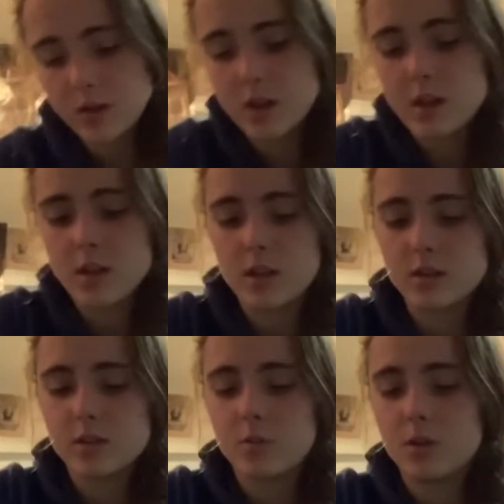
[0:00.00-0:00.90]
Okay,
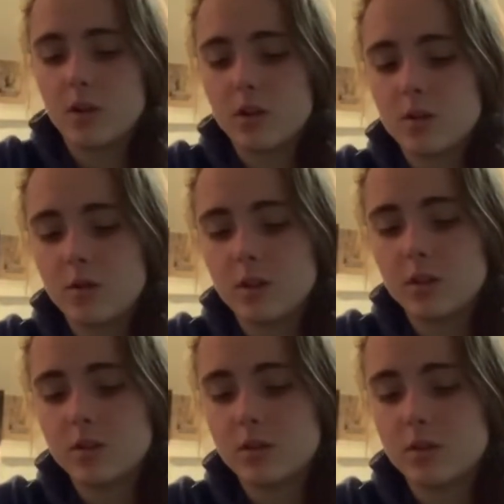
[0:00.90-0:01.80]
so we are going
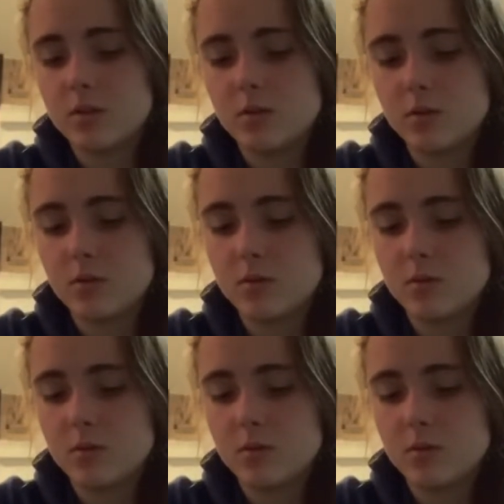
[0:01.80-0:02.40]
to